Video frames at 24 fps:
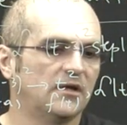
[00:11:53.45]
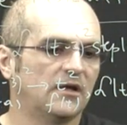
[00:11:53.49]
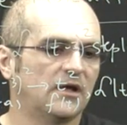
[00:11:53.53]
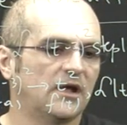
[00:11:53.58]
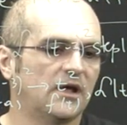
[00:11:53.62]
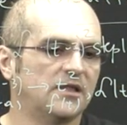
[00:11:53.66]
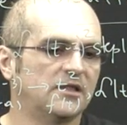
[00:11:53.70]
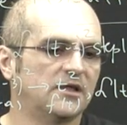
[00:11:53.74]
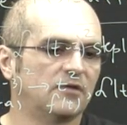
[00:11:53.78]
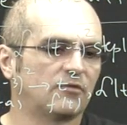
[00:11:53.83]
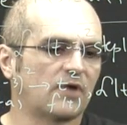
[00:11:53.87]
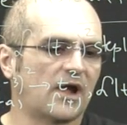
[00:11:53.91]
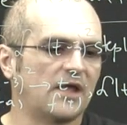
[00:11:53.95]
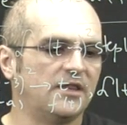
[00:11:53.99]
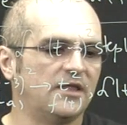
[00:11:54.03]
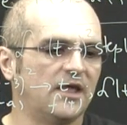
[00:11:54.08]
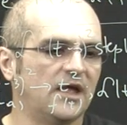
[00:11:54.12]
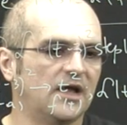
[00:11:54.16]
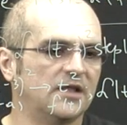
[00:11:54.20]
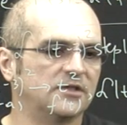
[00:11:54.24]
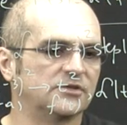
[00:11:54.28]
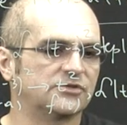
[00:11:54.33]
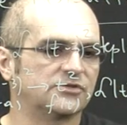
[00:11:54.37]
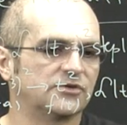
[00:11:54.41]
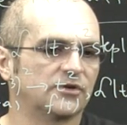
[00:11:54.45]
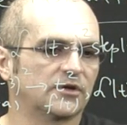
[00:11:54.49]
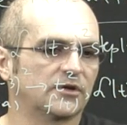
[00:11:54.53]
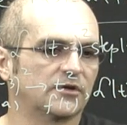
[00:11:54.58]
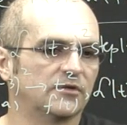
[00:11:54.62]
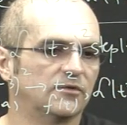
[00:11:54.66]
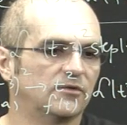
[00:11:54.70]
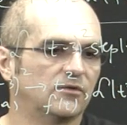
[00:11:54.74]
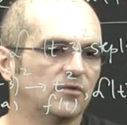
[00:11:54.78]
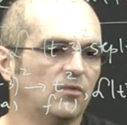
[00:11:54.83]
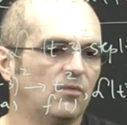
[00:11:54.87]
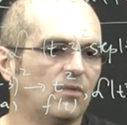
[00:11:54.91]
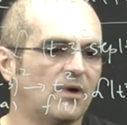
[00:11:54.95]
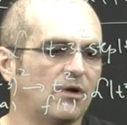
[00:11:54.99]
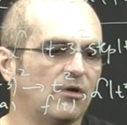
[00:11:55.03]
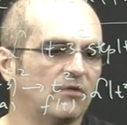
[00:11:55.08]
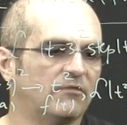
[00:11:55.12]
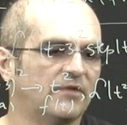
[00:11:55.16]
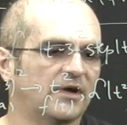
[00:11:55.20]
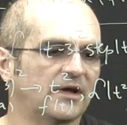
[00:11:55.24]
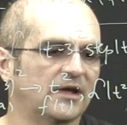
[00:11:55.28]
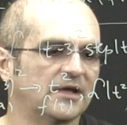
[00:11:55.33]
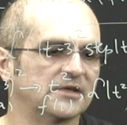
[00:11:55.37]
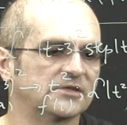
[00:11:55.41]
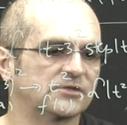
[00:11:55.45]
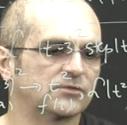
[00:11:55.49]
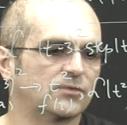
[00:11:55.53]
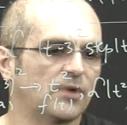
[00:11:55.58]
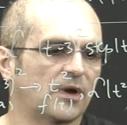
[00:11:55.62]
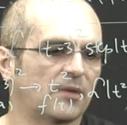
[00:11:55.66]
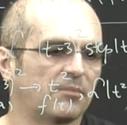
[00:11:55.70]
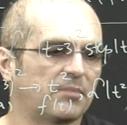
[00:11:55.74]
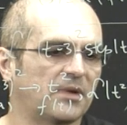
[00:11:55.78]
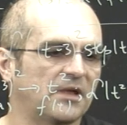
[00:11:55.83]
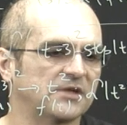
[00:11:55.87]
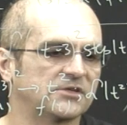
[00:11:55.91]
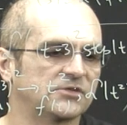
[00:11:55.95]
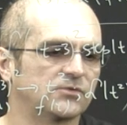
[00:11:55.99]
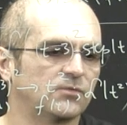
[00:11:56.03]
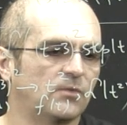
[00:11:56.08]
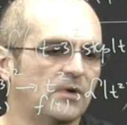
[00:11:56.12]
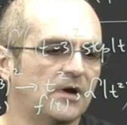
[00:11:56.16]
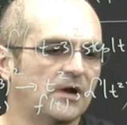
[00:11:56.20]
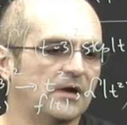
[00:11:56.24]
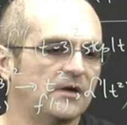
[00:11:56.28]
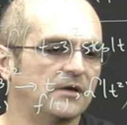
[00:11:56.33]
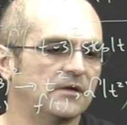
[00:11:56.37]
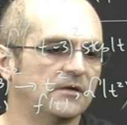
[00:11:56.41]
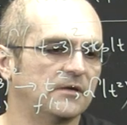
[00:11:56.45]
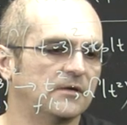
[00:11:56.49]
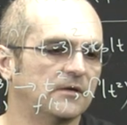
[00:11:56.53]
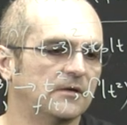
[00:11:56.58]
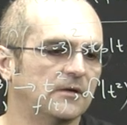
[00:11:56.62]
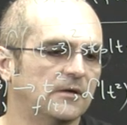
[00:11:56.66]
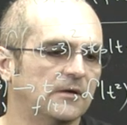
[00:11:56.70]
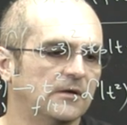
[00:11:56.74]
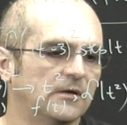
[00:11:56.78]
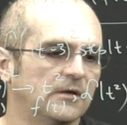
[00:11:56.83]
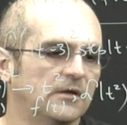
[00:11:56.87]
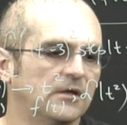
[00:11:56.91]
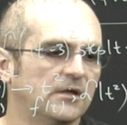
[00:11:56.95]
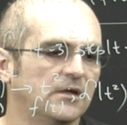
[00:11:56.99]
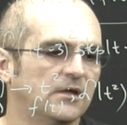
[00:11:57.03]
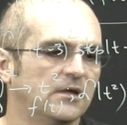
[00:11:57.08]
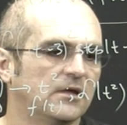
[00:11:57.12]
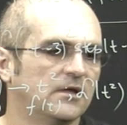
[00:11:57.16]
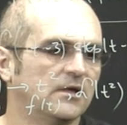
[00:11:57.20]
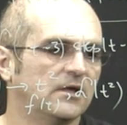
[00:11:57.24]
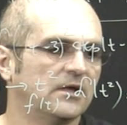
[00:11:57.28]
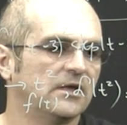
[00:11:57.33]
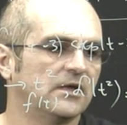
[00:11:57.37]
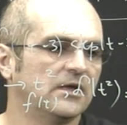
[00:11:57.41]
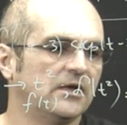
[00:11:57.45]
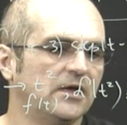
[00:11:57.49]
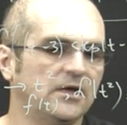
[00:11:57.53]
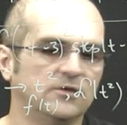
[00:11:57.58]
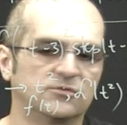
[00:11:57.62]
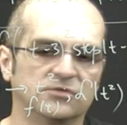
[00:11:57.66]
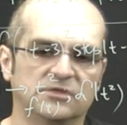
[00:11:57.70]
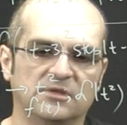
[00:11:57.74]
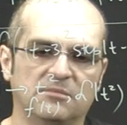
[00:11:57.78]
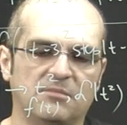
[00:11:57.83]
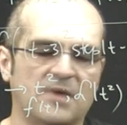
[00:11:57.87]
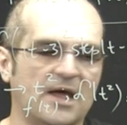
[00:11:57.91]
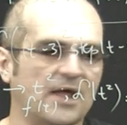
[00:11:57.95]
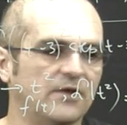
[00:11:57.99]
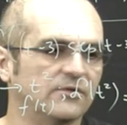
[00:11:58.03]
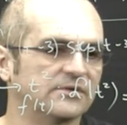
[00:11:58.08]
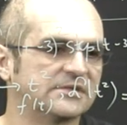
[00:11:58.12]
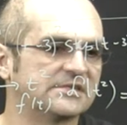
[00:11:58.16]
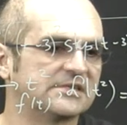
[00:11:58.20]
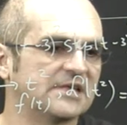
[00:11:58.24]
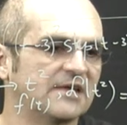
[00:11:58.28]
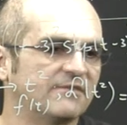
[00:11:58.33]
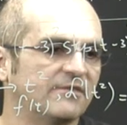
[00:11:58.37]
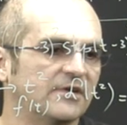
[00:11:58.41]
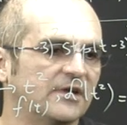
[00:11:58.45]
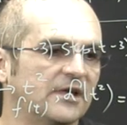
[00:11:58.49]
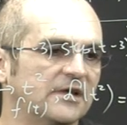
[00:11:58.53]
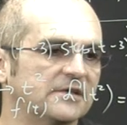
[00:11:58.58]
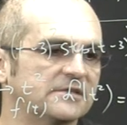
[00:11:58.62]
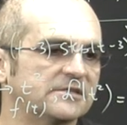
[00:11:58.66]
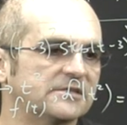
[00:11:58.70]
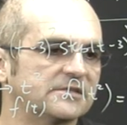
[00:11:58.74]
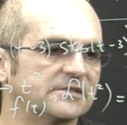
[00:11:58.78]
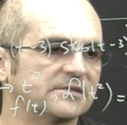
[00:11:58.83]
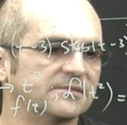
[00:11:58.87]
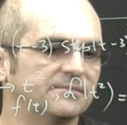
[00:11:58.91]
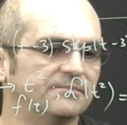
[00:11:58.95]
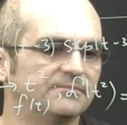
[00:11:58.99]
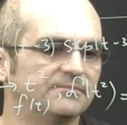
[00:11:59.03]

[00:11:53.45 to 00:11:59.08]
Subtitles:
And then write the answer. 1 over s squared plus 1 e to the minus 7s.